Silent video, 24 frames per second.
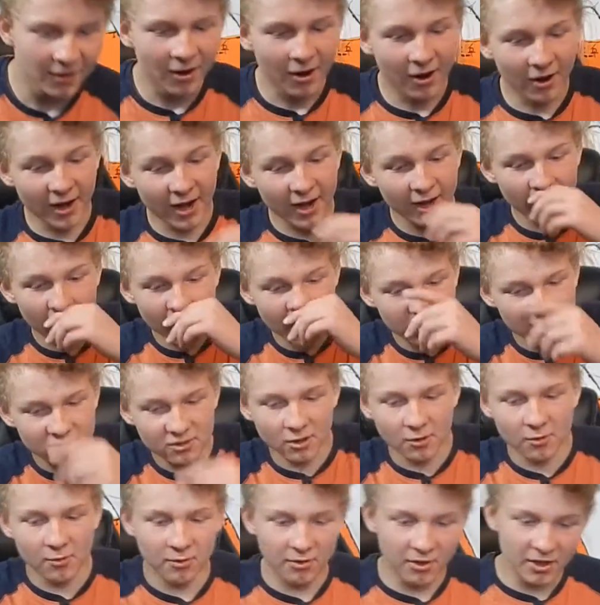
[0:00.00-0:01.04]
Okay, guys,
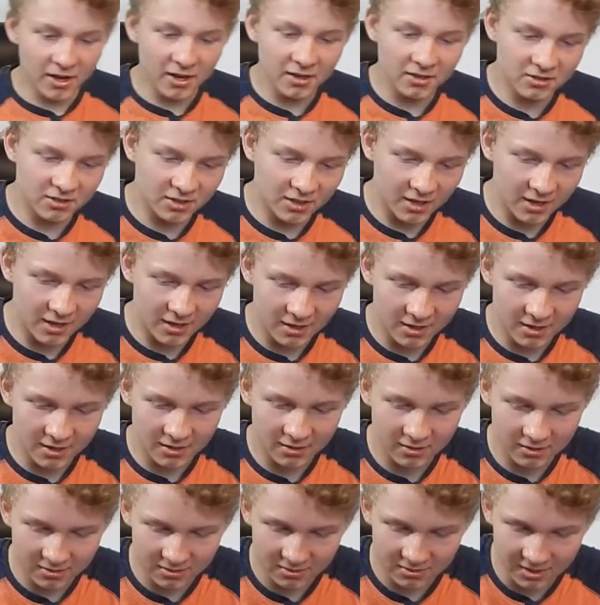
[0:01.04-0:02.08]
so this
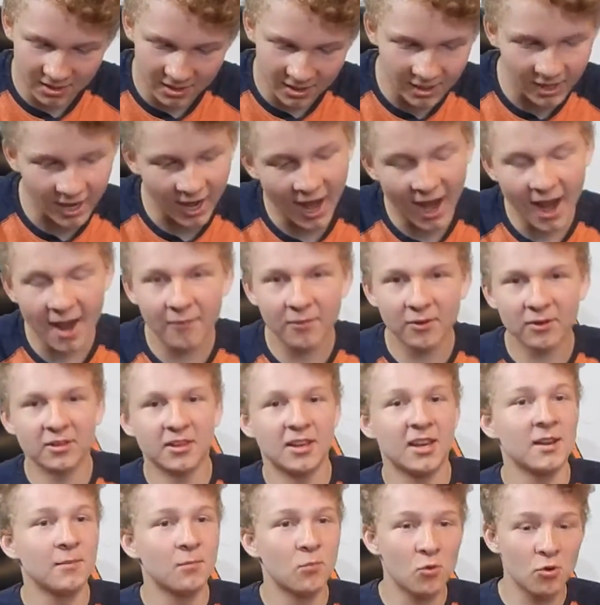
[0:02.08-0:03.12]
is the Havoc
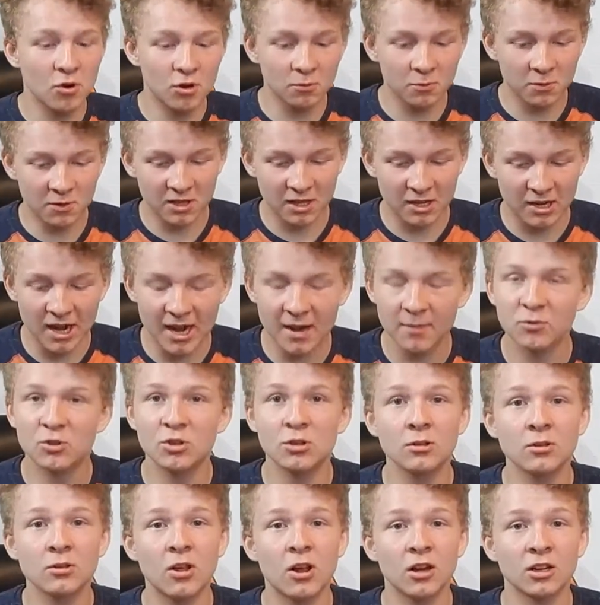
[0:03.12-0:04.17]
keyboard with the name
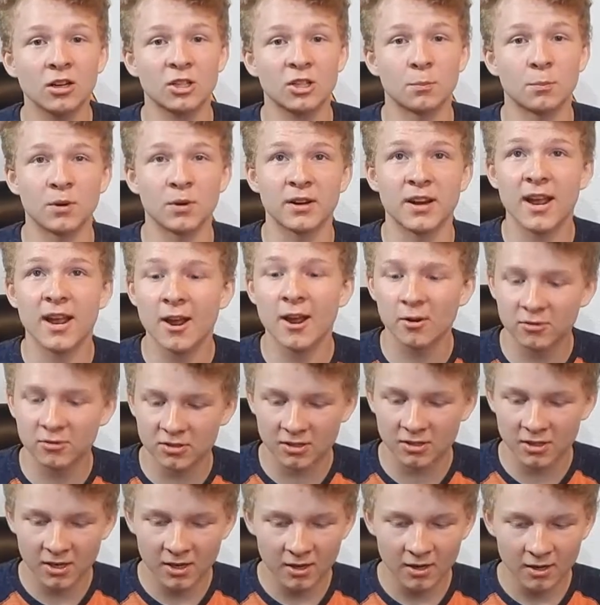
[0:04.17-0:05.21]
too long to
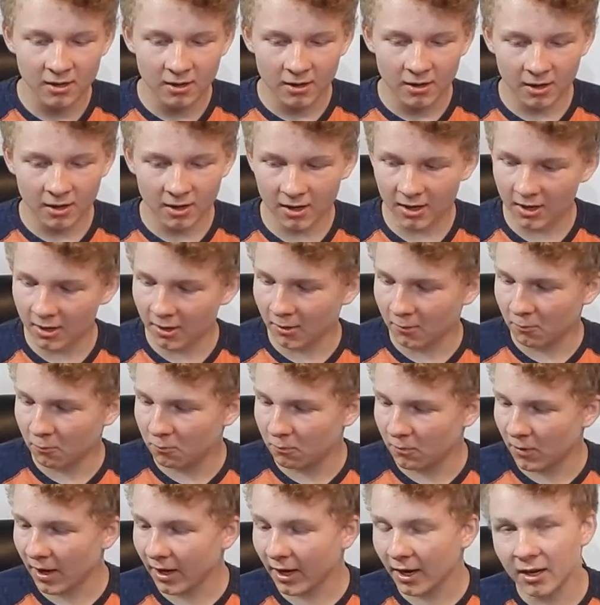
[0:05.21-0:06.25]
pronounce.
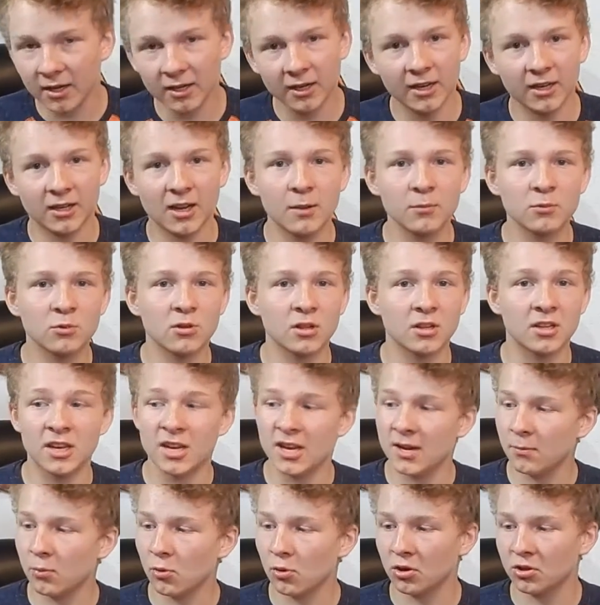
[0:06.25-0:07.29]
It comes with a
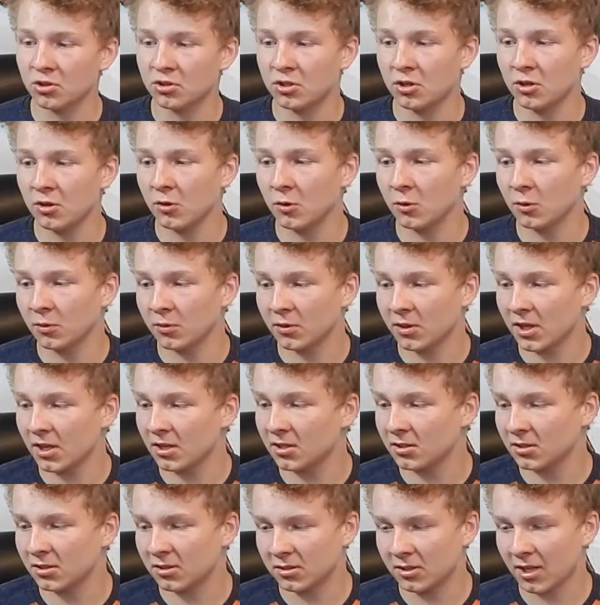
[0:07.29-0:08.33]
keyboard, too.
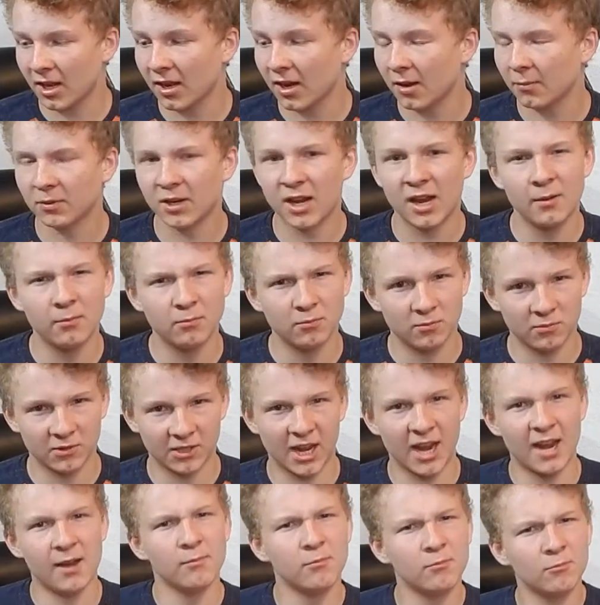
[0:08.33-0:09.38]
This setup
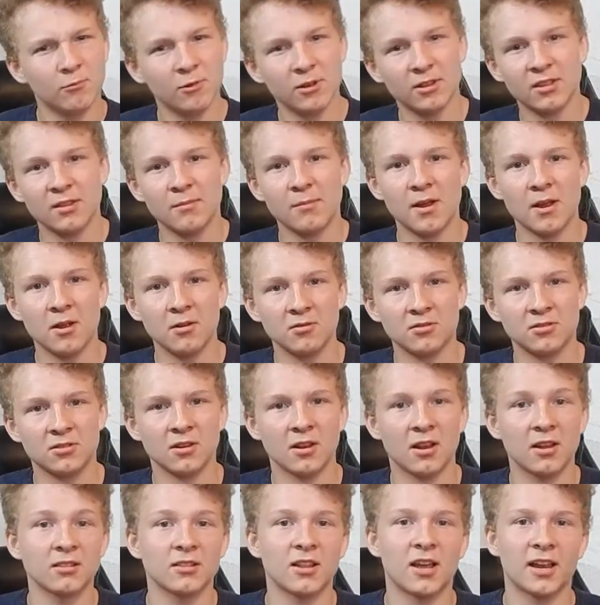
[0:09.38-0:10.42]
came with the mouse,
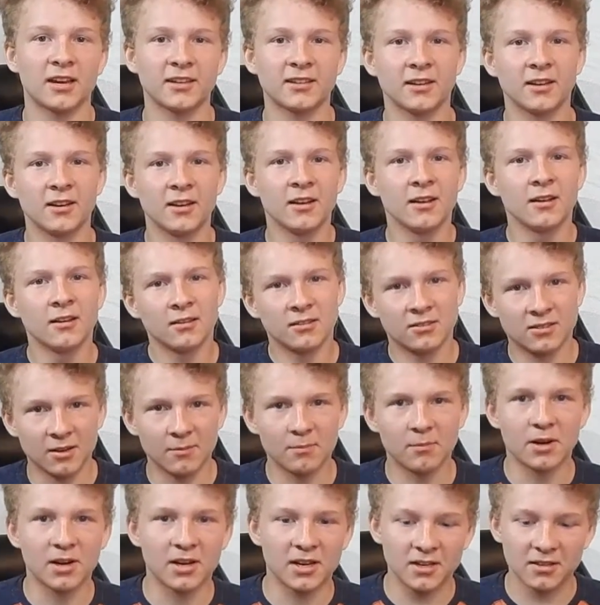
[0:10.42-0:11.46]
unlike
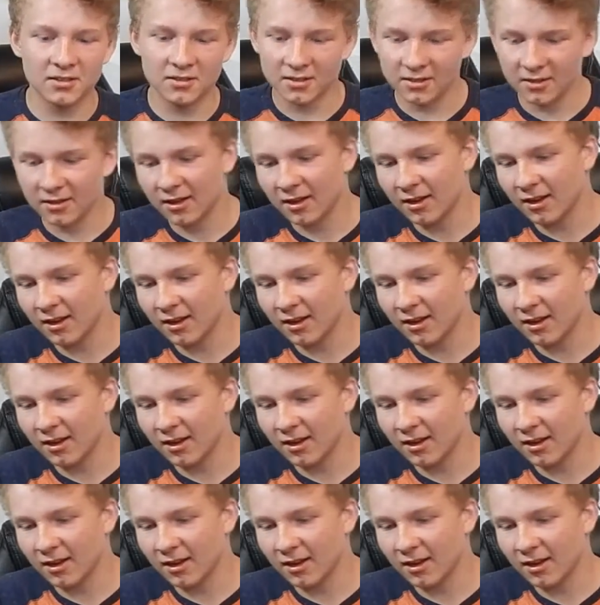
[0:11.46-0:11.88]
somebody's.